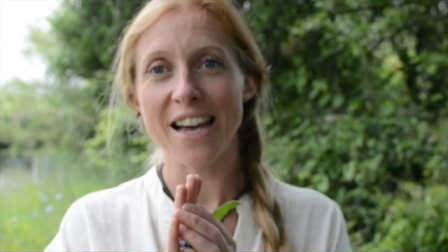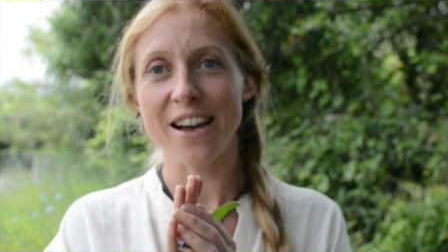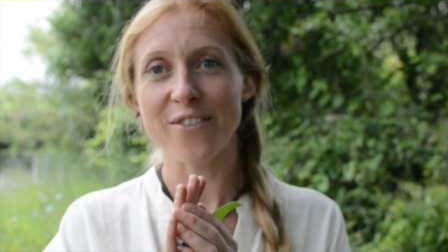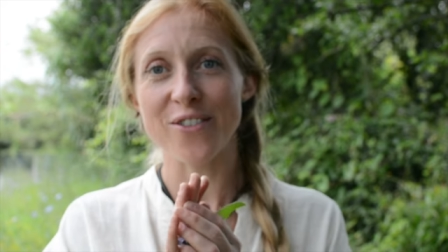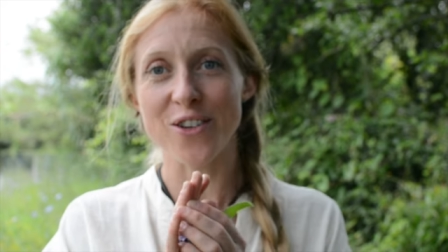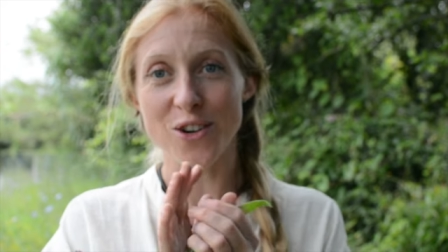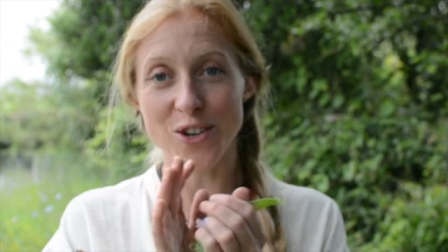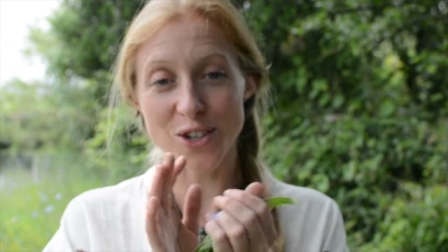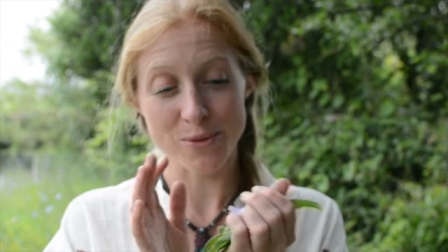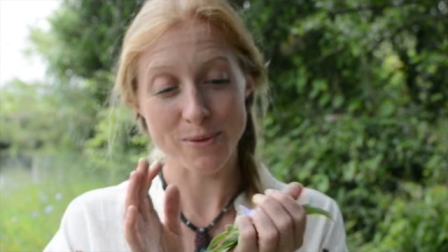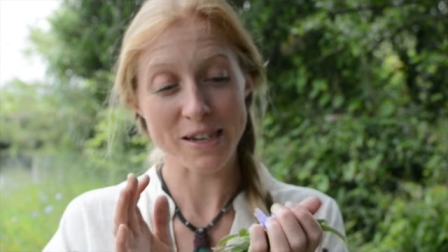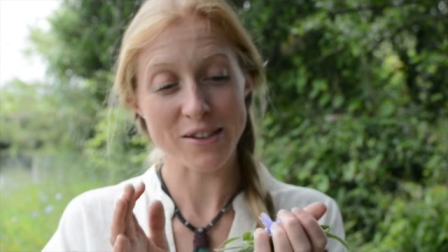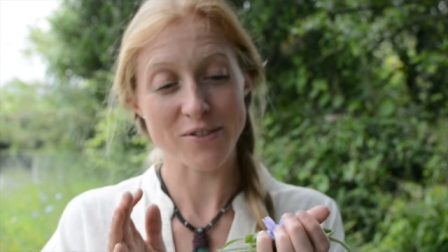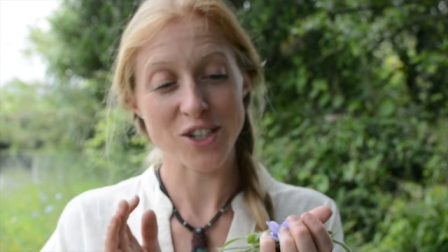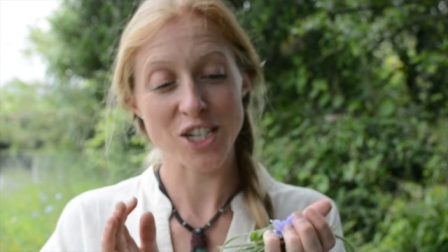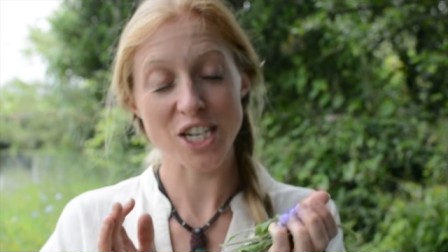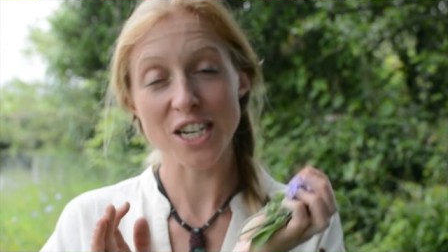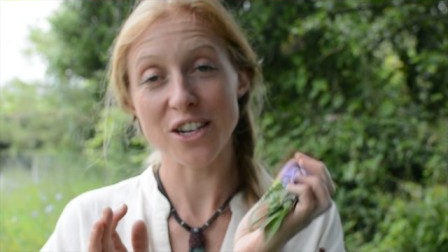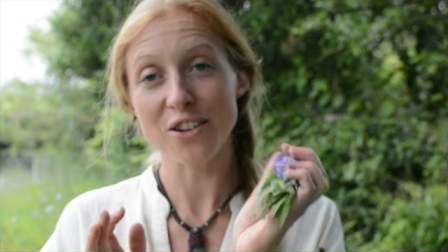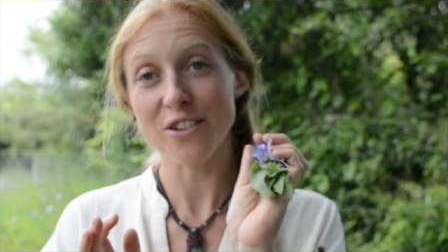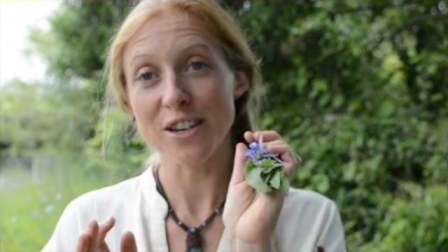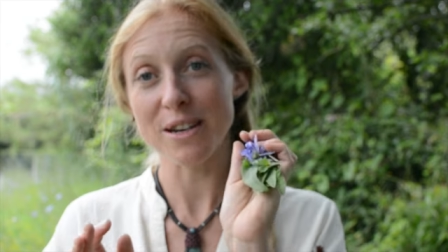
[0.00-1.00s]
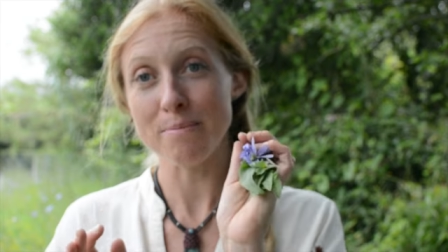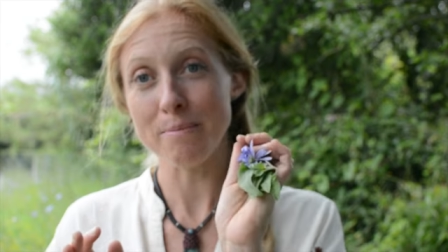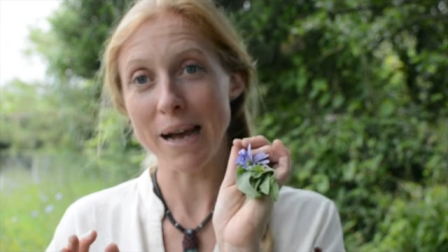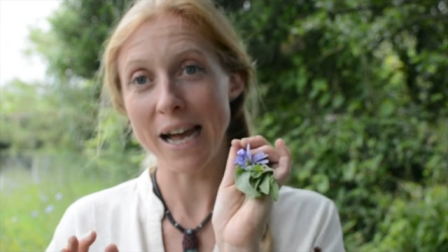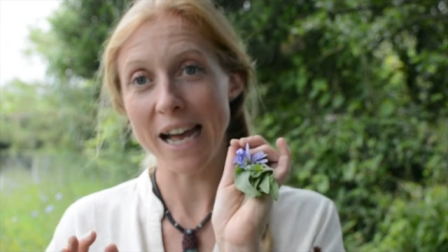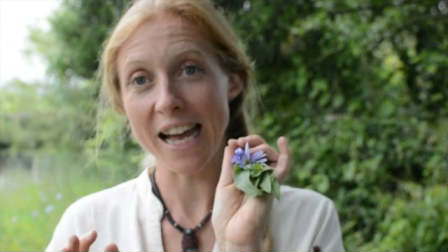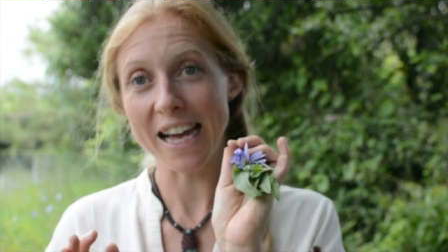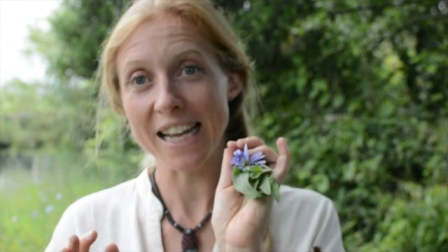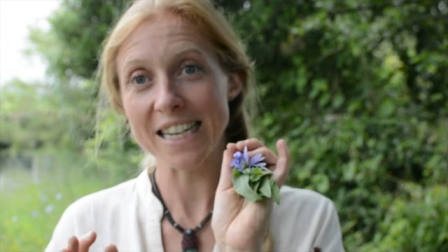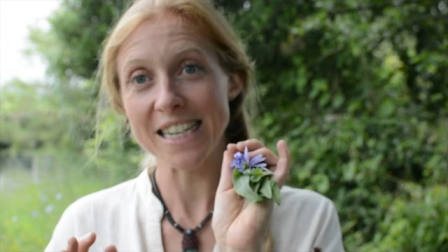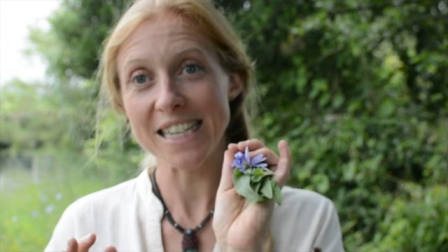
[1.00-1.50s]
I've got a bit of chicory in my
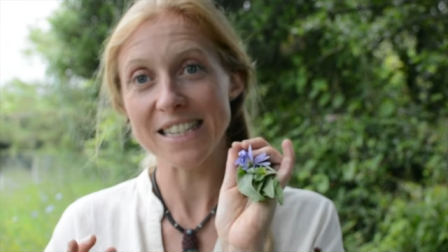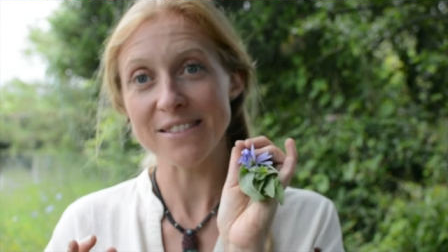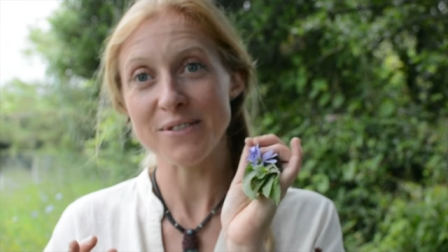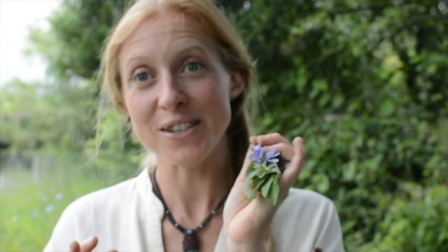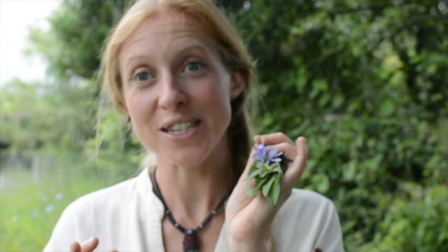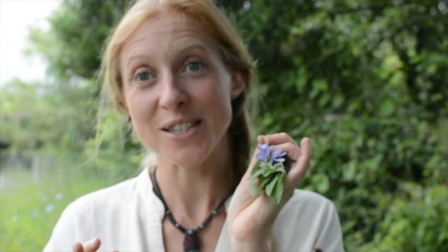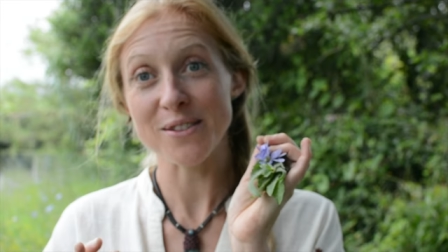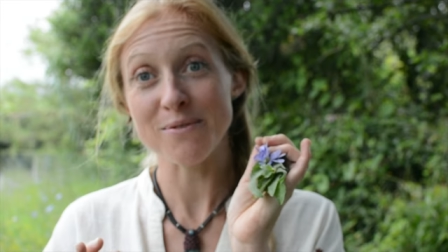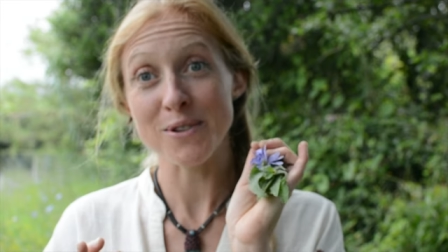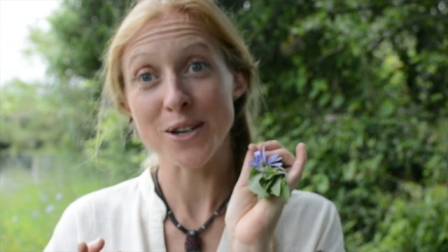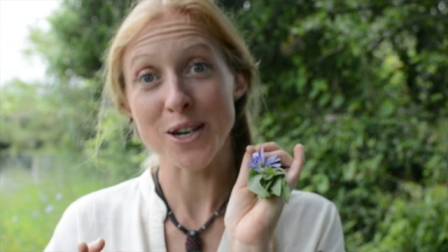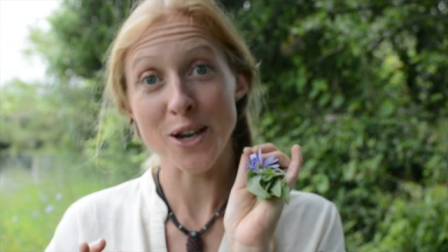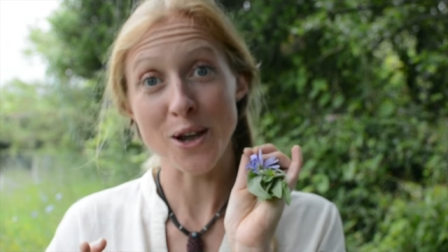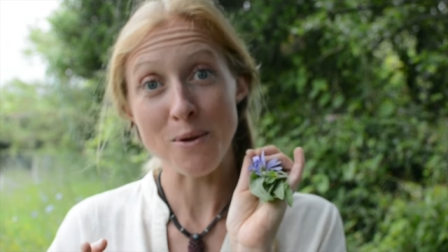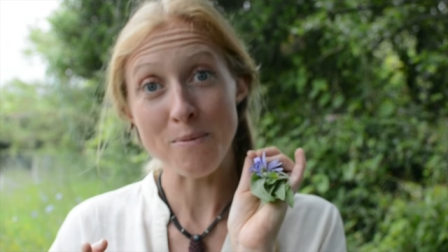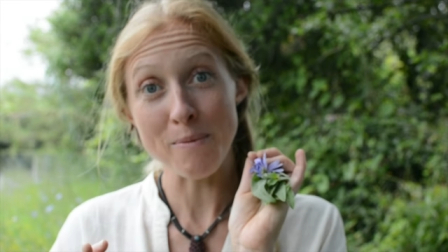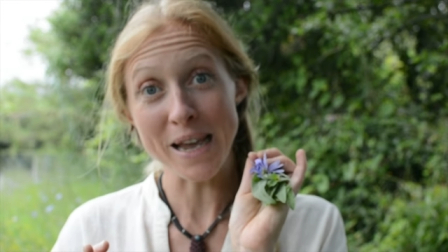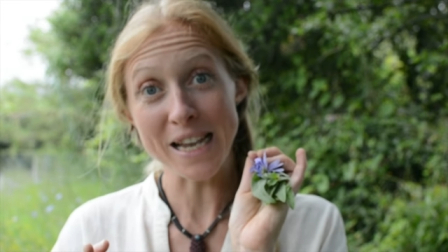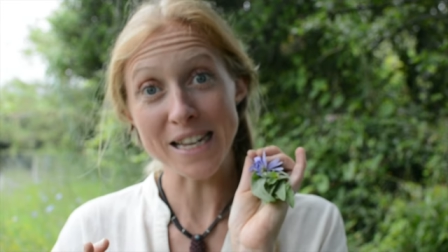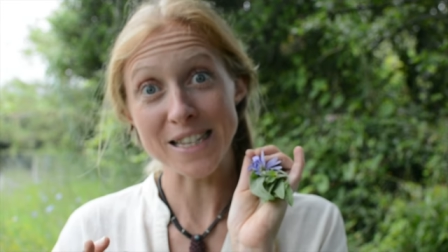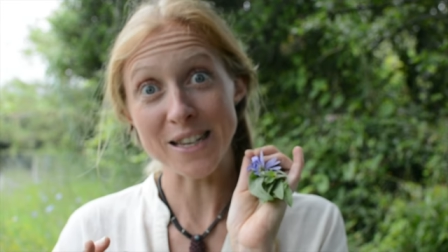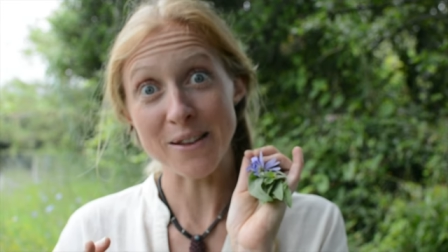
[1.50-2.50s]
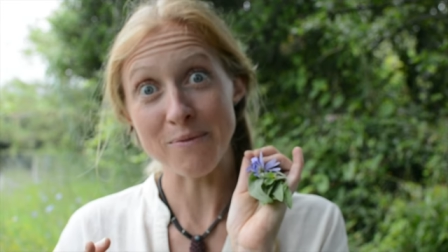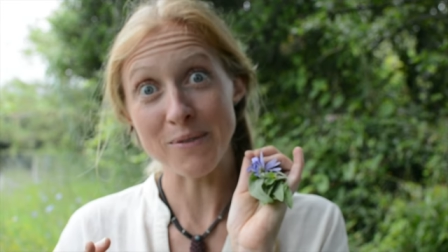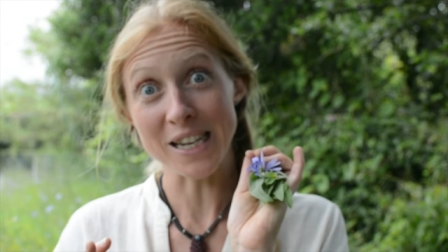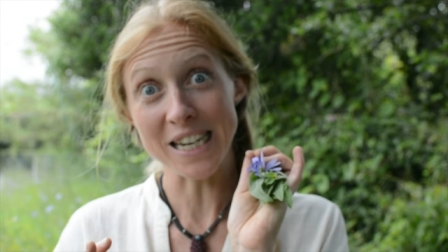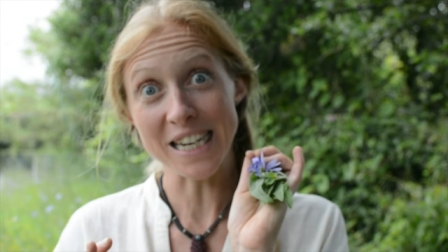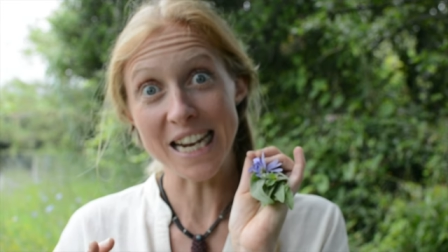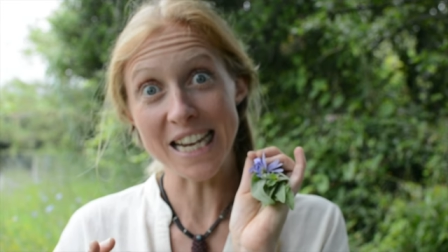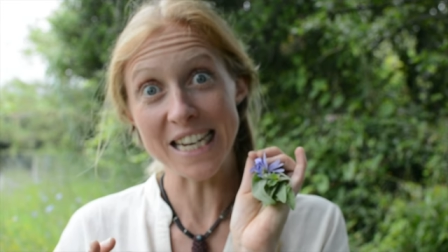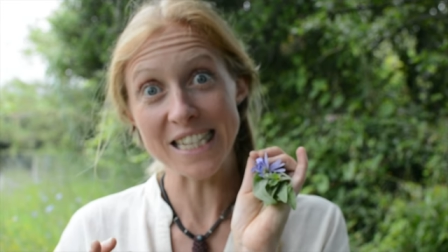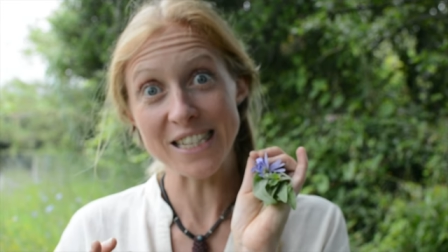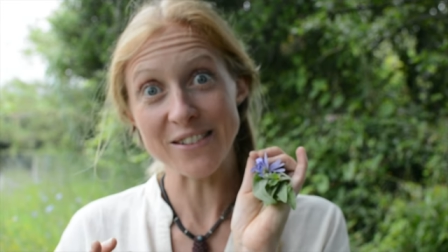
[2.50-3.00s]
hand because I'm going to go make something
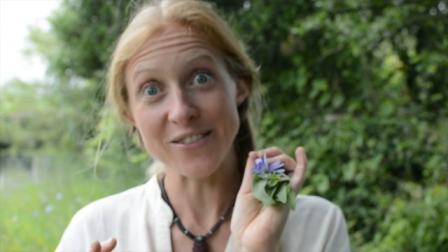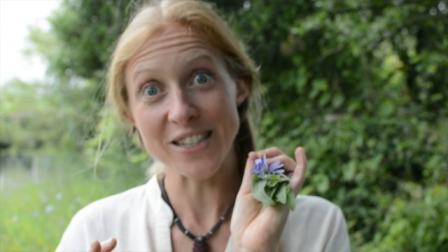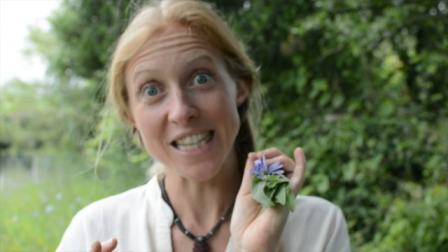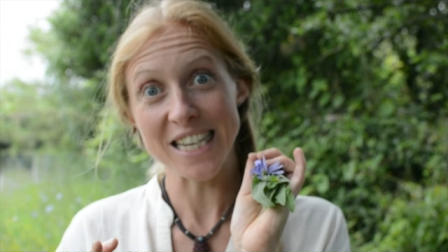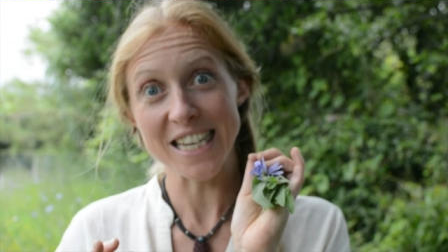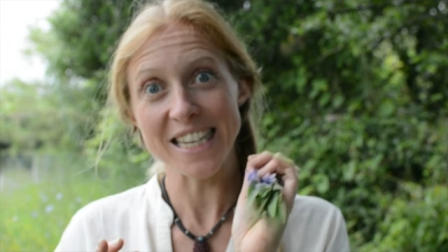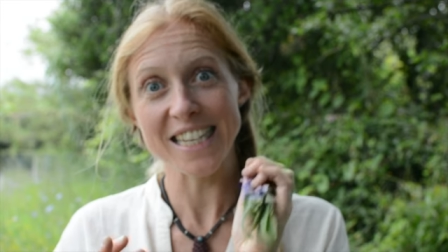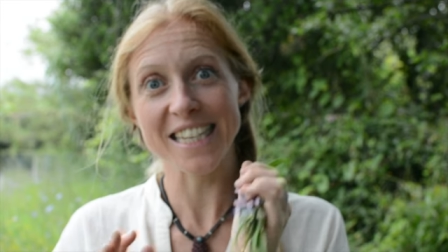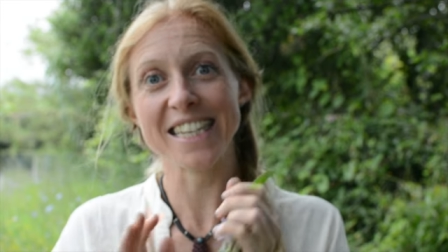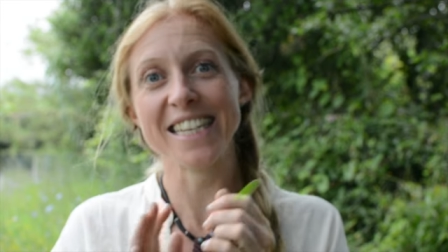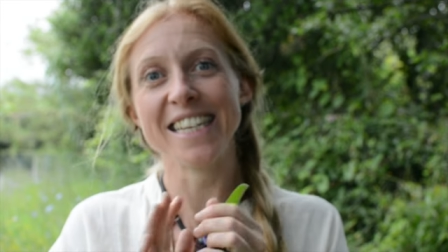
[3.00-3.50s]
later with it.